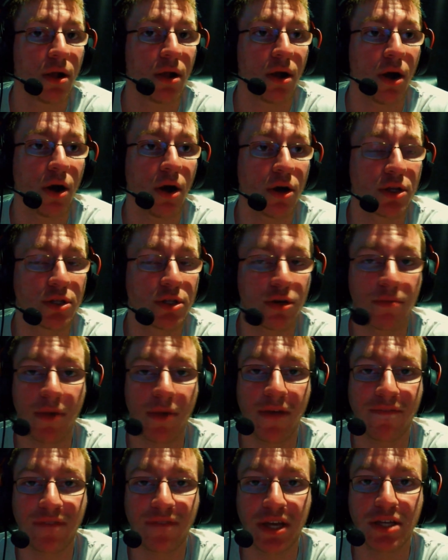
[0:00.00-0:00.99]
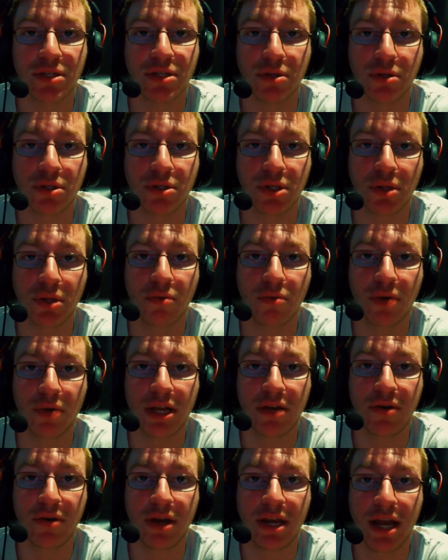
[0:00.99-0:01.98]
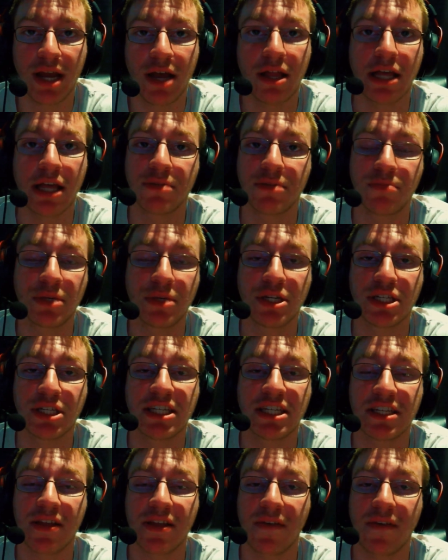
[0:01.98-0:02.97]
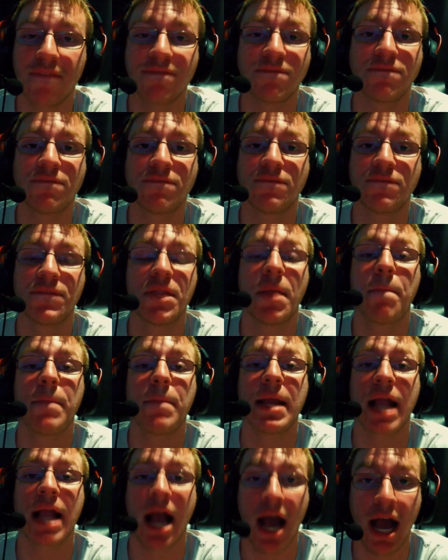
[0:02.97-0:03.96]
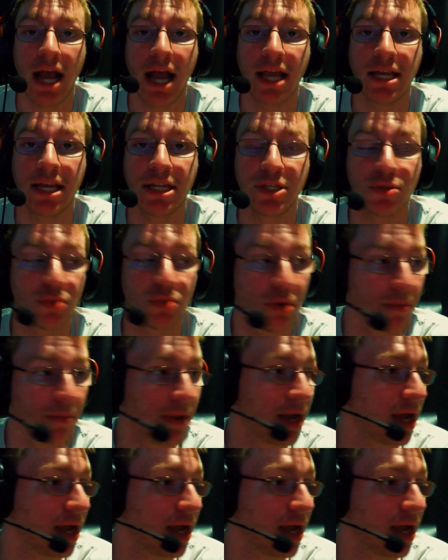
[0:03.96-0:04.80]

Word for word: Also, my face looks a little red right now. That's because it's flipping hot in this room.